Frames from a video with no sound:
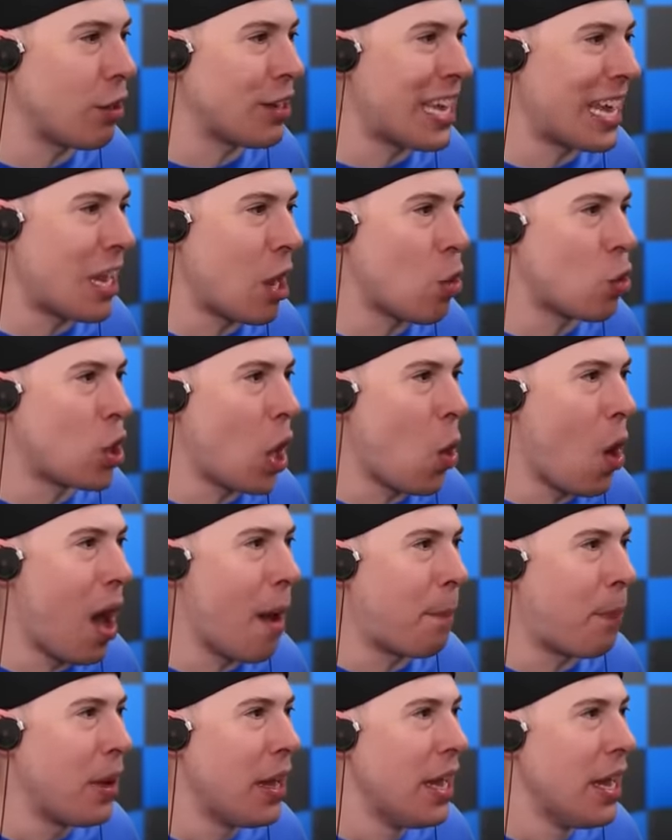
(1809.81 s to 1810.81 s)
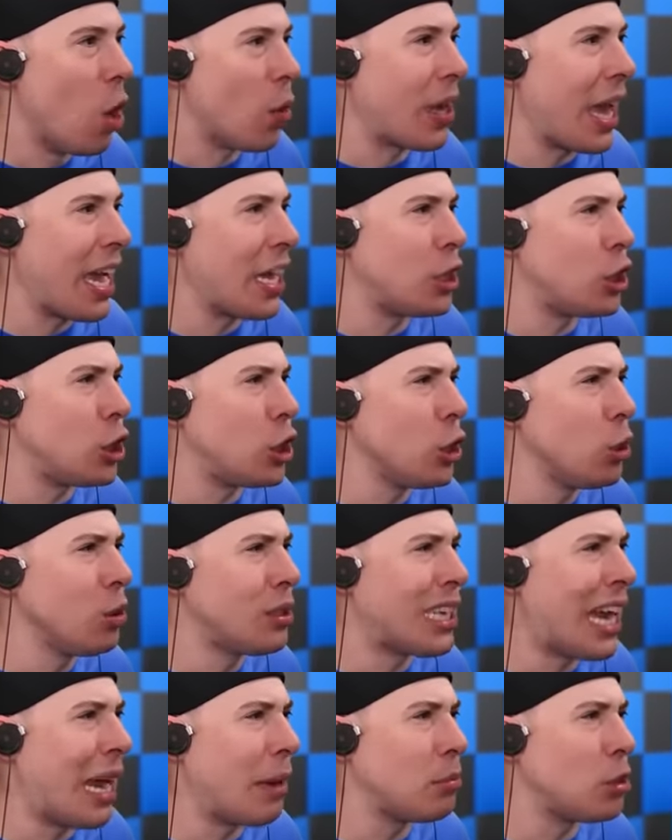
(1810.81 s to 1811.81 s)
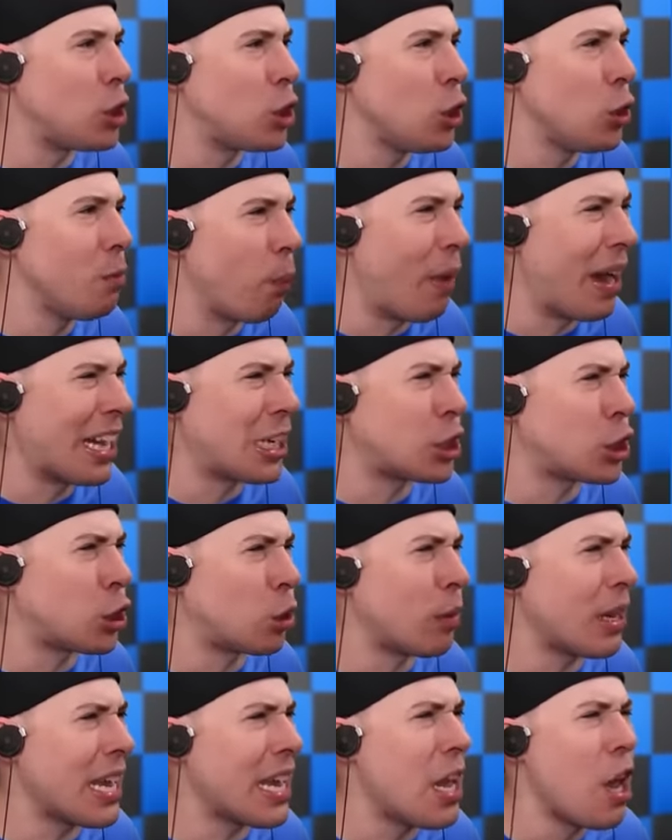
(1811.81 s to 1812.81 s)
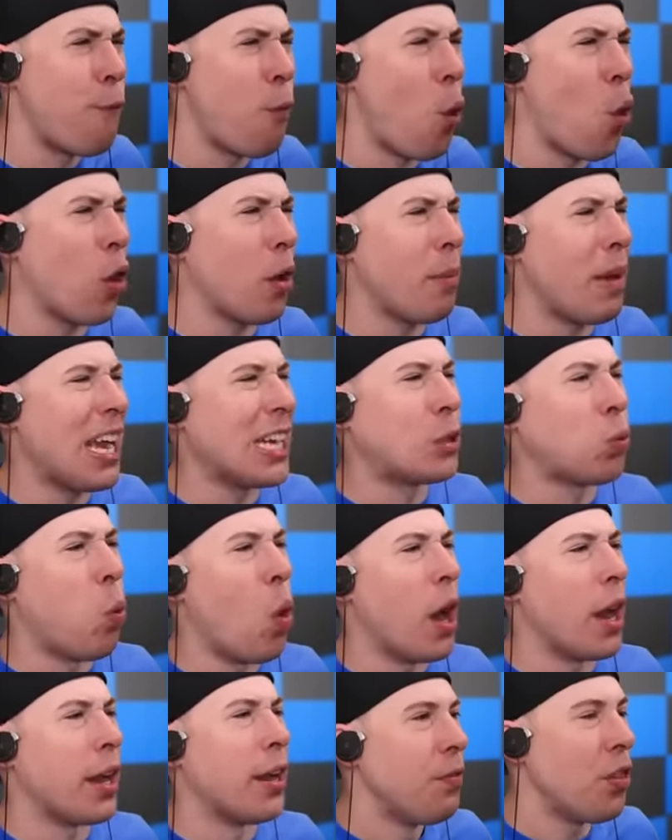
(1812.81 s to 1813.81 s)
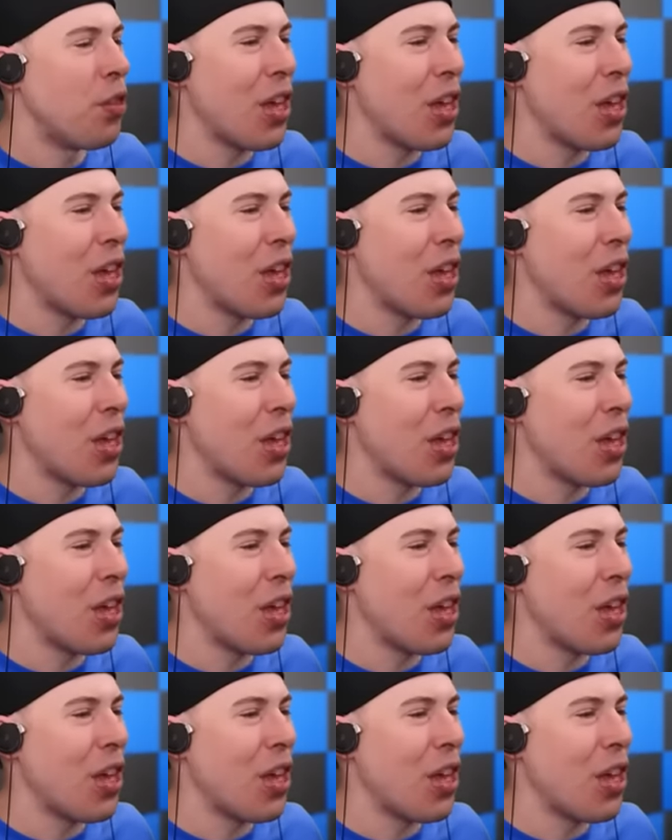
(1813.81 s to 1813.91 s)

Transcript: Yellow, go up. Okay, two times two minus three, four. It's one.